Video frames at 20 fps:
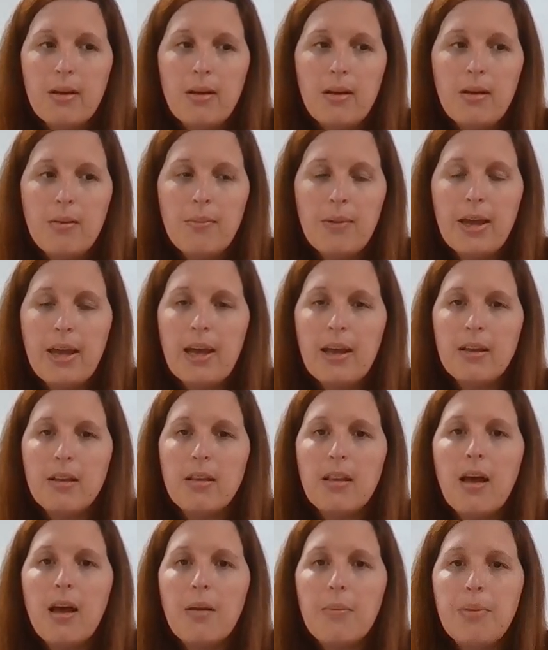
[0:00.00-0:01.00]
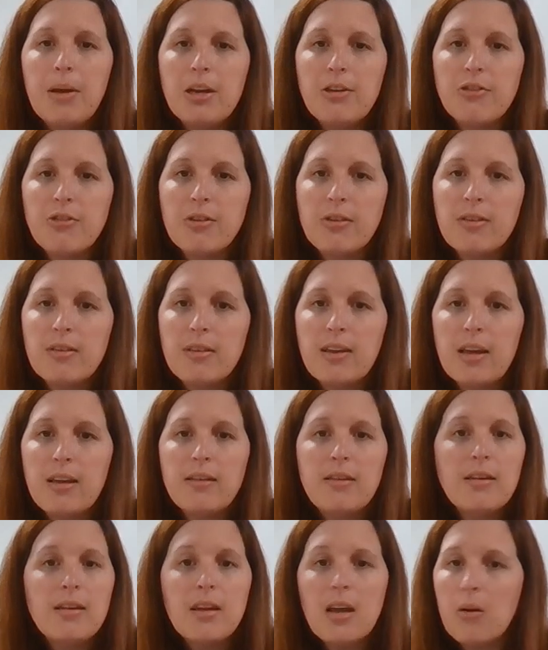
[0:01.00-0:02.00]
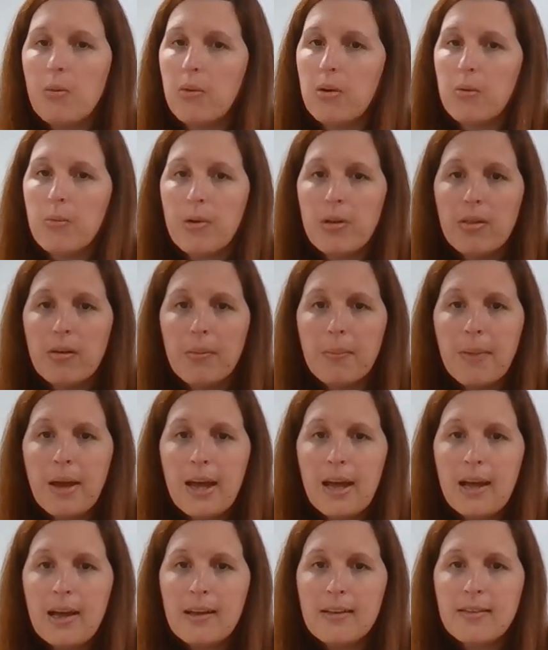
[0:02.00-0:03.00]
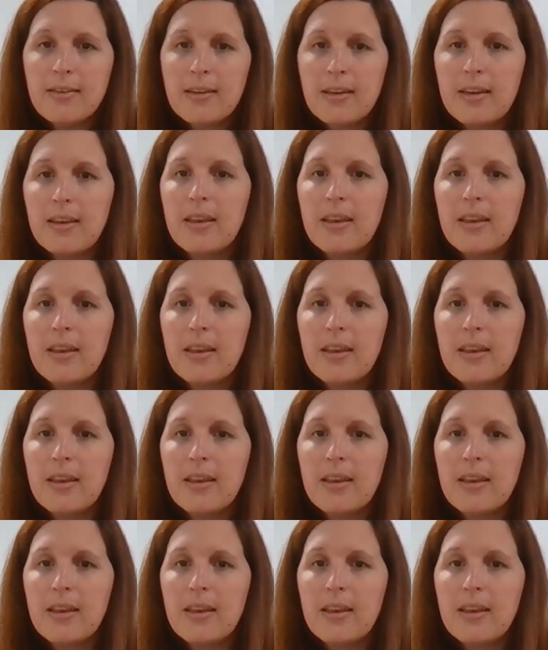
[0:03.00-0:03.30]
I had a lot of patients that did not want to wear their mask,